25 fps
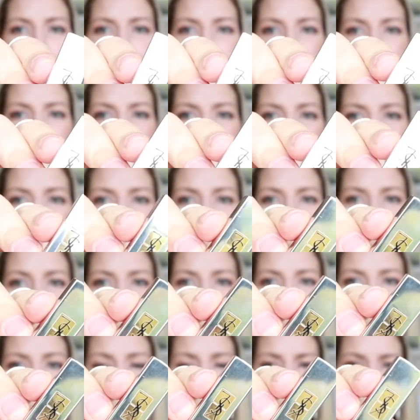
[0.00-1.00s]

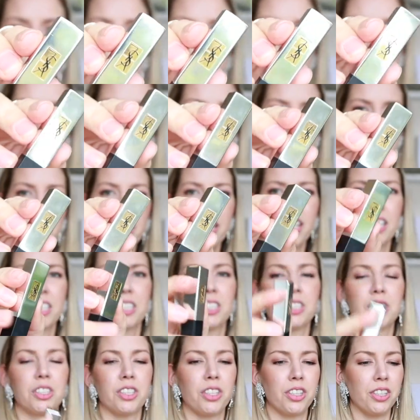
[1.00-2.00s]
YSL lipstick. I might
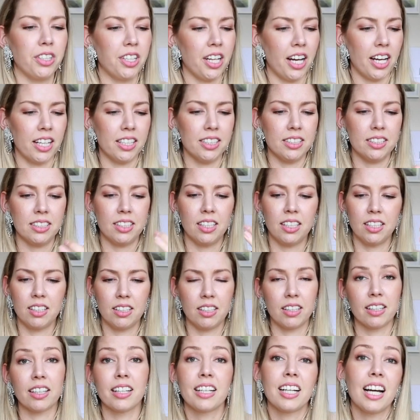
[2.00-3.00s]
actually show you guys
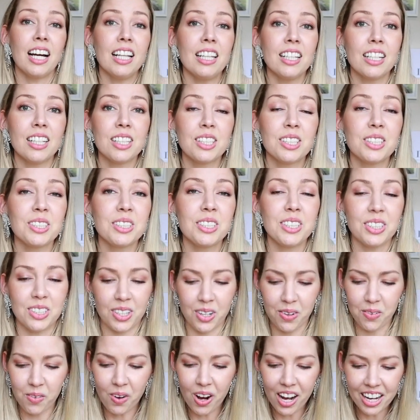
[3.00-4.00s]
the color because, you
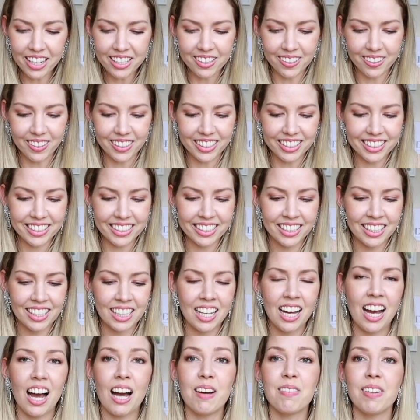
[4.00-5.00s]
know, why not?
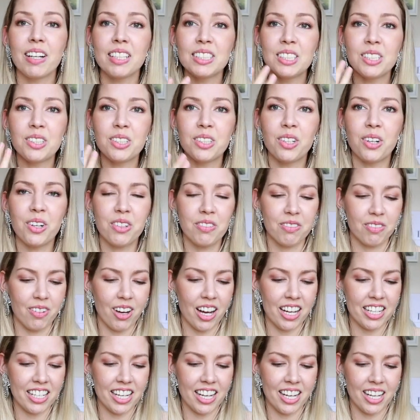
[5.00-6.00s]
I've actually got it on
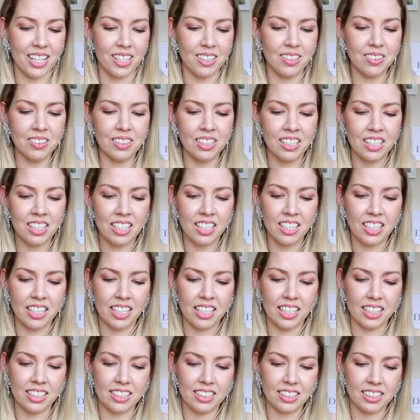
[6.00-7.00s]
right now.
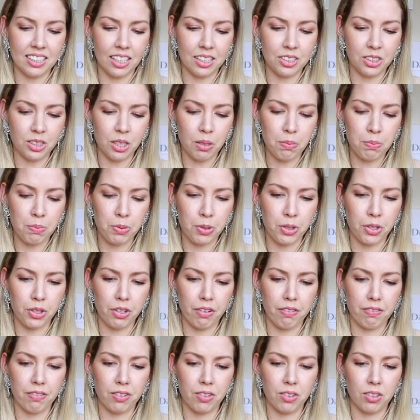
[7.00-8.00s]
It's such a
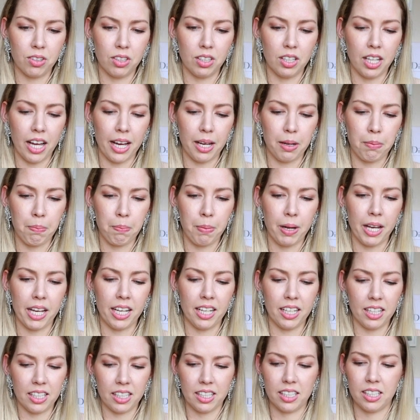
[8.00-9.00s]
beautiful like
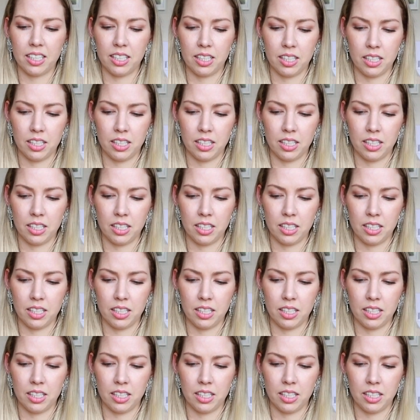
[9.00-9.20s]
pink